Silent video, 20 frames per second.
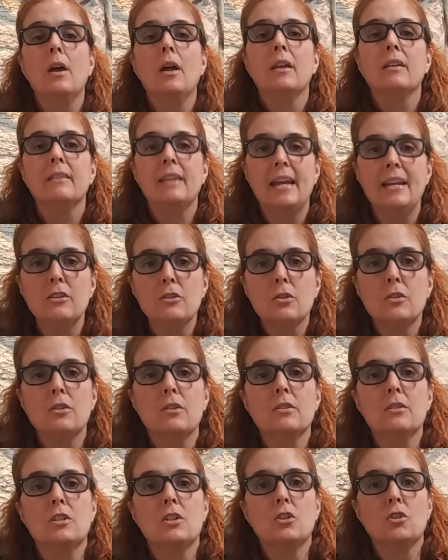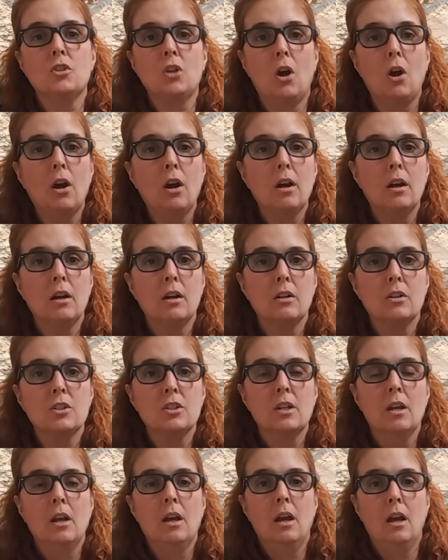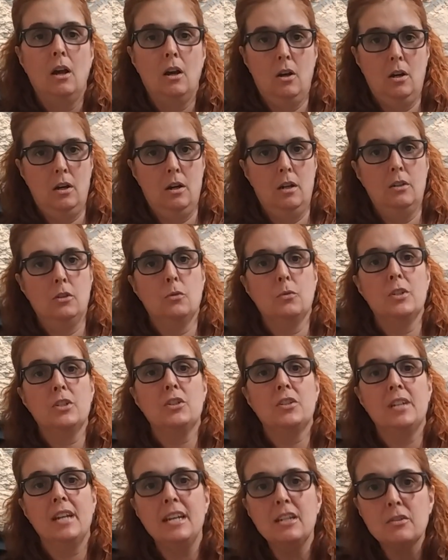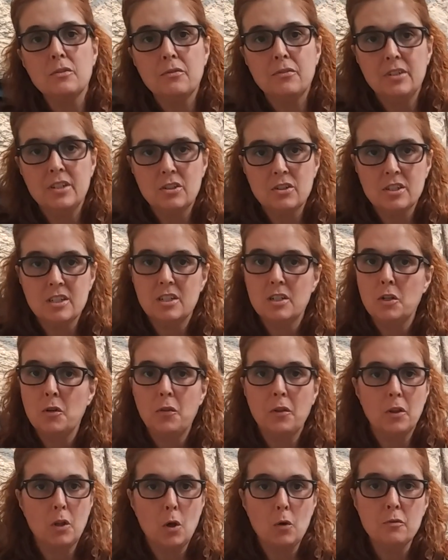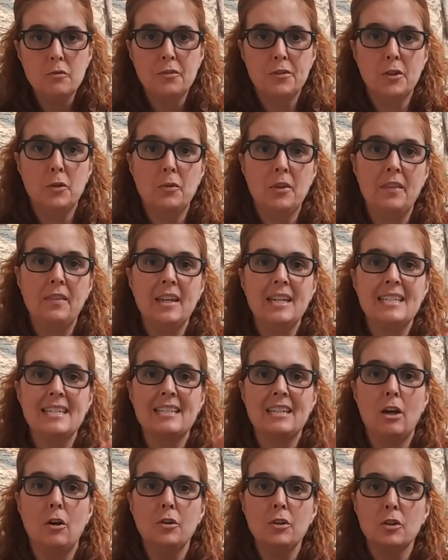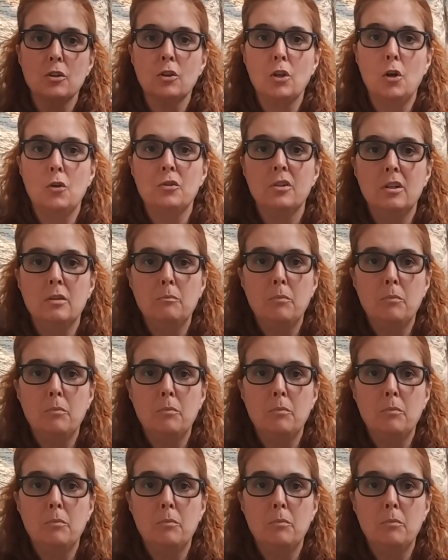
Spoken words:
Lenders charge an origination fee just to do the loan for you. Then they sell your loan in